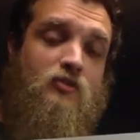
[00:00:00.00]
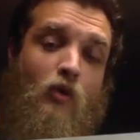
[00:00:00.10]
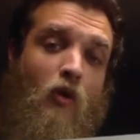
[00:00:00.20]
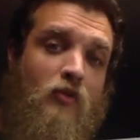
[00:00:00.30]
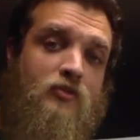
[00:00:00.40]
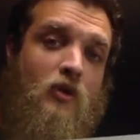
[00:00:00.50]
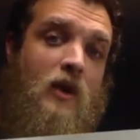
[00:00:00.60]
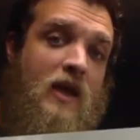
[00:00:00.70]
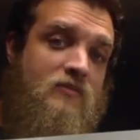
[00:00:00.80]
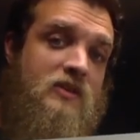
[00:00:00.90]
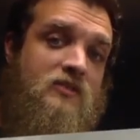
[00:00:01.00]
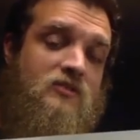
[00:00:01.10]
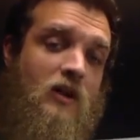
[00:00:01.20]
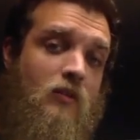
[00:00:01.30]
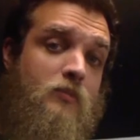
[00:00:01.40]
are also heavy and
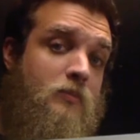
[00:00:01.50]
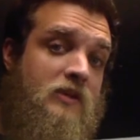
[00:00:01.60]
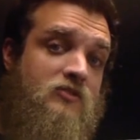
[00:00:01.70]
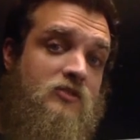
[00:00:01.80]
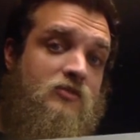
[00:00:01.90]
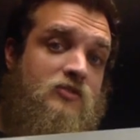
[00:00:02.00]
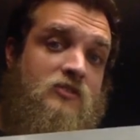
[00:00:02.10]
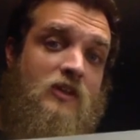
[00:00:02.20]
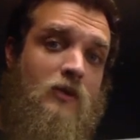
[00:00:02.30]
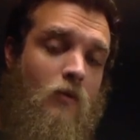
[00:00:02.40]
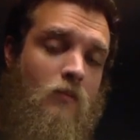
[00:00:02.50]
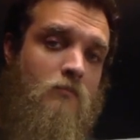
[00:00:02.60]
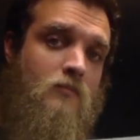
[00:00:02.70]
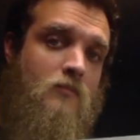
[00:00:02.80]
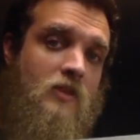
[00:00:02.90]
solid pieces of steel
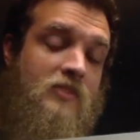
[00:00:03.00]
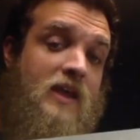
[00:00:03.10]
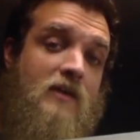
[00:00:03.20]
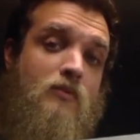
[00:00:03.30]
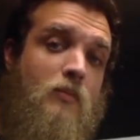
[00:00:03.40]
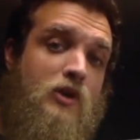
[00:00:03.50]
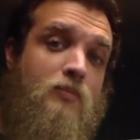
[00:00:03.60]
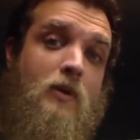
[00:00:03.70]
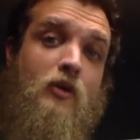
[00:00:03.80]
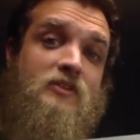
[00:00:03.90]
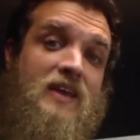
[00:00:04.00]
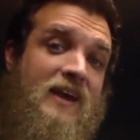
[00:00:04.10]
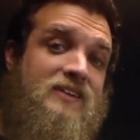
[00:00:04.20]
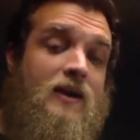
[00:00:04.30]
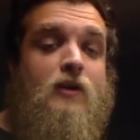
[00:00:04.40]
that have a much better
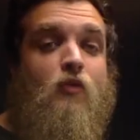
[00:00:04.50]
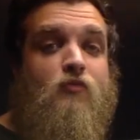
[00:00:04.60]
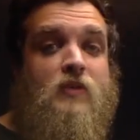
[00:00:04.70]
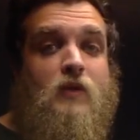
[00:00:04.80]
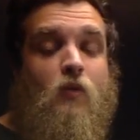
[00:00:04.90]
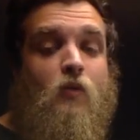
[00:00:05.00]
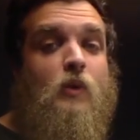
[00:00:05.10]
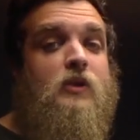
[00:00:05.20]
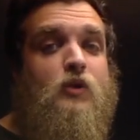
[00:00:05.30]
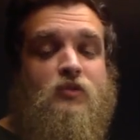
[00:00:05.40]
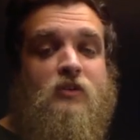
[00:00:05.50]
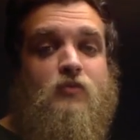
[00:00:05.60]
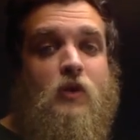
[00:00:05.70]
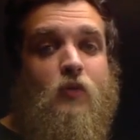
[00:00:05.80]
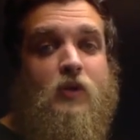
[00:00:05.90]
tactile feel when using
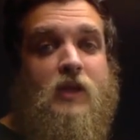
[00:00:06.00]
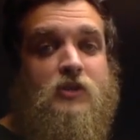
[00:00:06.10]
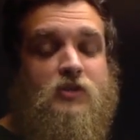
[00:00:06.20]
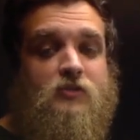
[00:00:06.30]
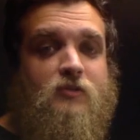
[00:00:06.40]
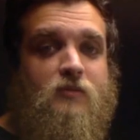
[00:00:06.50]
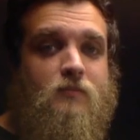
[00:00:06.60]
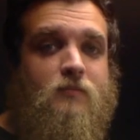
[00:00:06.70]
feeler gauges.